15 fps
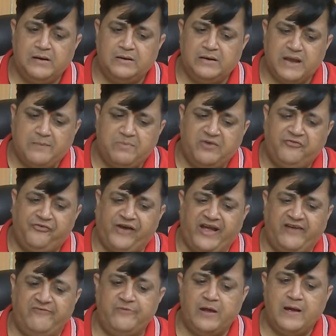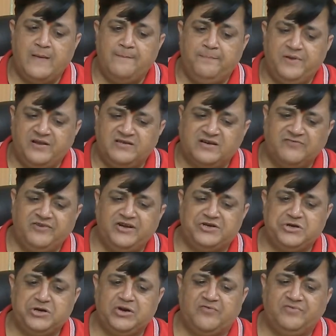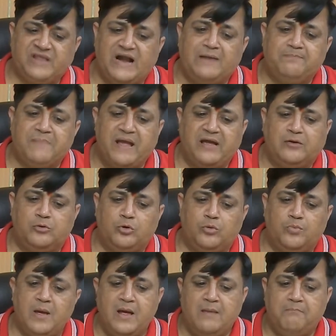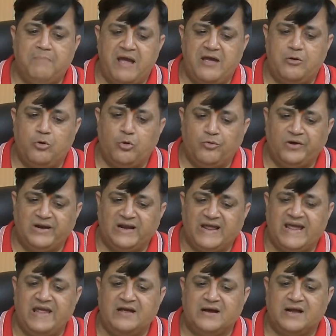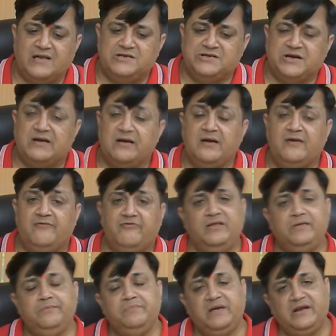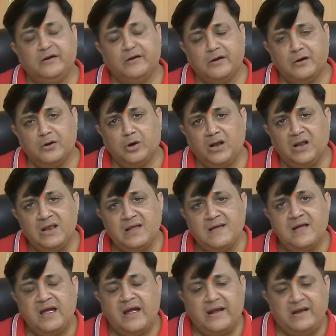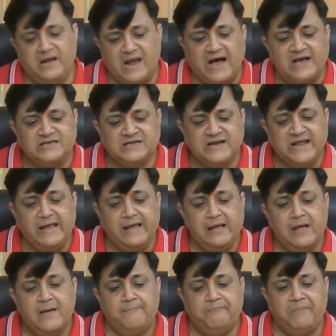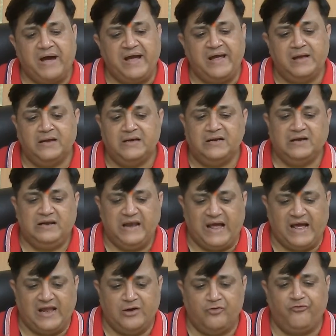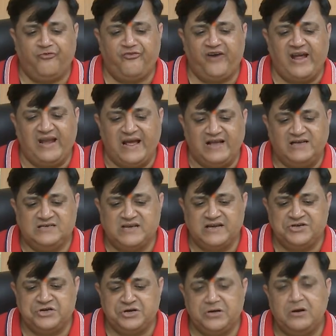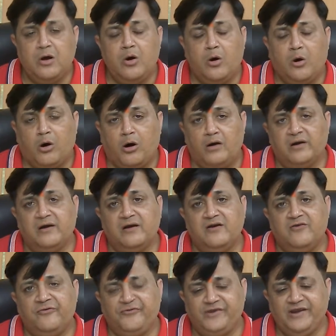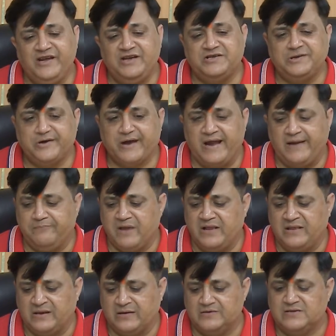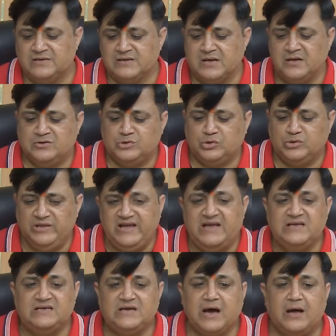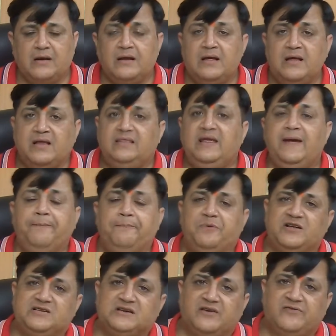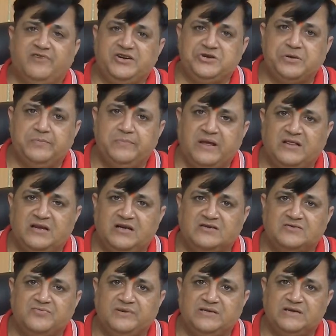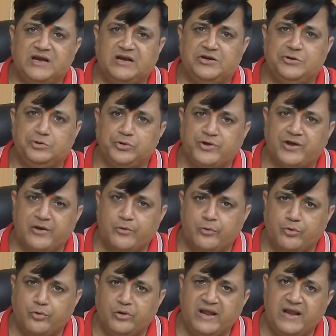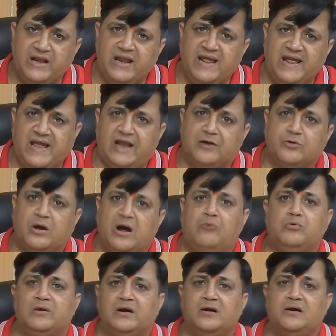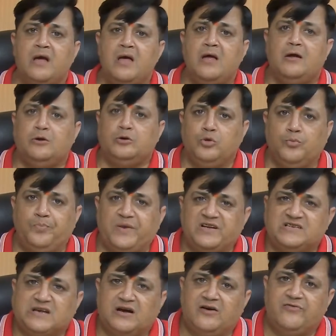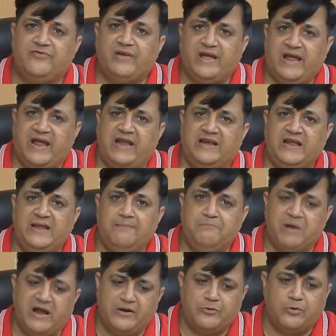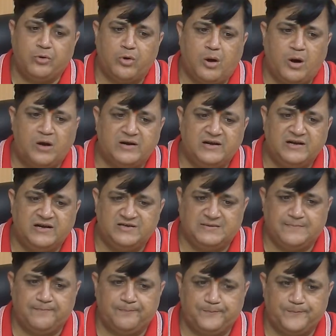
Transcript: Number five, preservation of that microbe by overlaying culture with mineral oil. And lastly, by lyophilization or freeze drying method. So these are the preservation methods which are routinely encountered to preserve any microorganism.